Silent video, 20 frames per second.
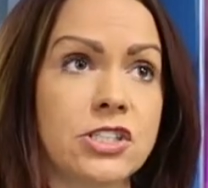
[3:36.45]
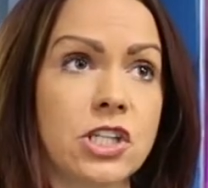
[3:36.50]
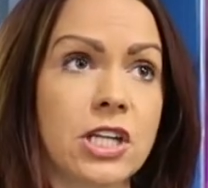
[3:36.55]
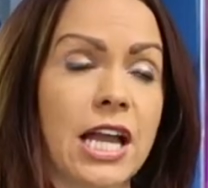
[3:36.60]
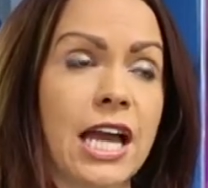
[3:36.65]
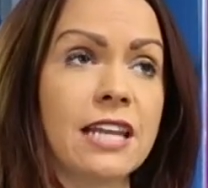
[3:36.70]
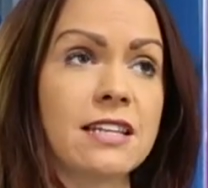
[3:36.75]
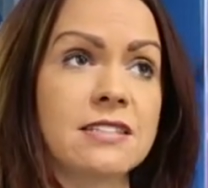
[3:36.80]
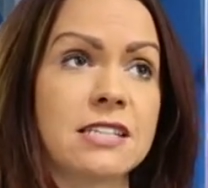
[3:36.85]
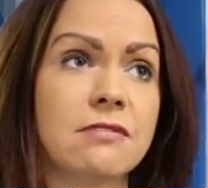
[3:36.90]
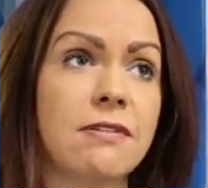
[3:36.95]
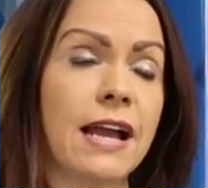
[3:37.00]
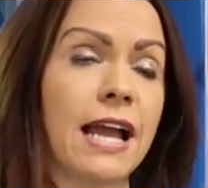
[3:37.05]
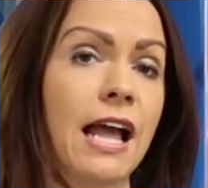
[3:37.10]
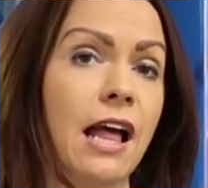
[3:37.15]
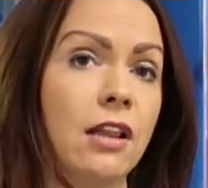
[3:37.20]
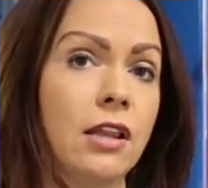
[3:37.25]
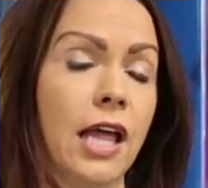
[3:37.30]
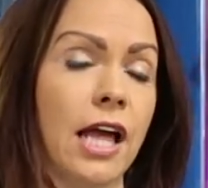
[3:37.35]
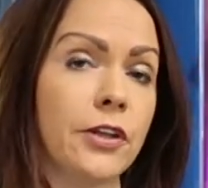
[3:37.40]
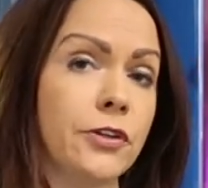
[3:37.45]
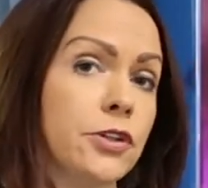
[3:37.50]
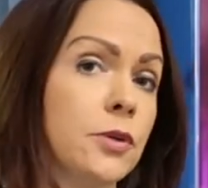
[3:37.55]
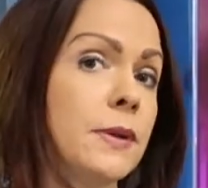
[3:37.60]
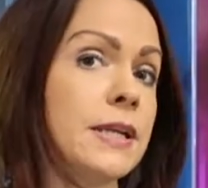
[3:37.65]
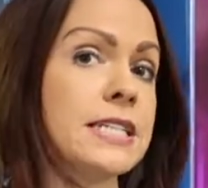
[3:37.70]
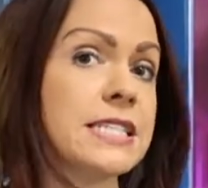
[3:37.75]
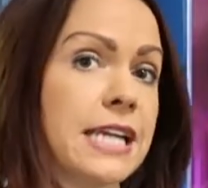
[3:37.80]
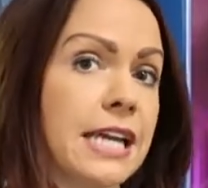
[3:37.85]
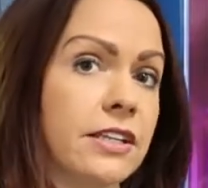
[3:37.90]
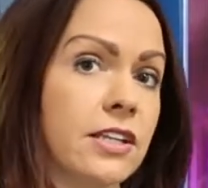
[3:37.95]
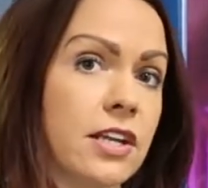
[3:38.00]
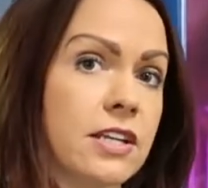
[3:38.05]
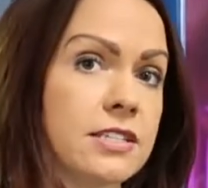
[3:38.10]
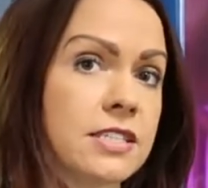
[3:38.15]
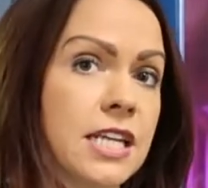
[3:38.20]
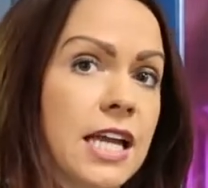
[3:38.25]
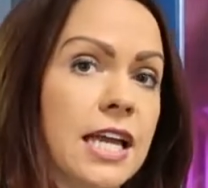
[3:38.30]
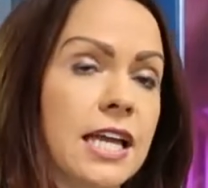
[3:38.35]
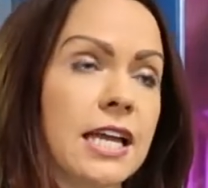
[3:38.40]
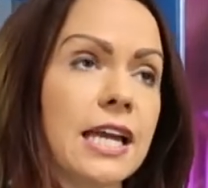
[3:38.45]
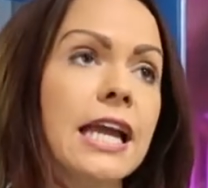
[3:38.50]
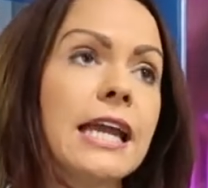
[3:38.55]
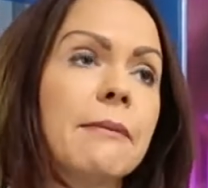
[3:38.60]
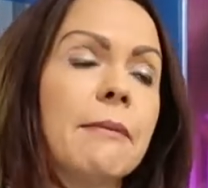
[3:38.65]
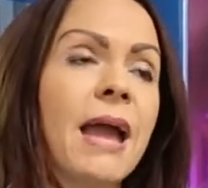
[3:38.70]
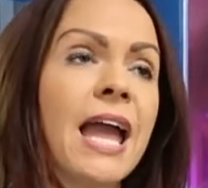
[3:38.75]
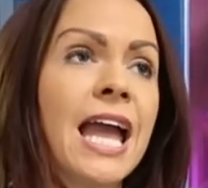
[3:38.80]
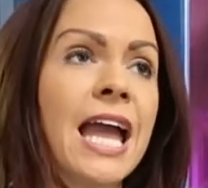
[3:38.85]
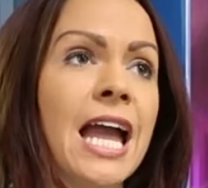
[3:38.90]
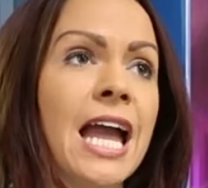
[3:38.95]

you kind of say, right, I'll, I'll do it in 10 years time.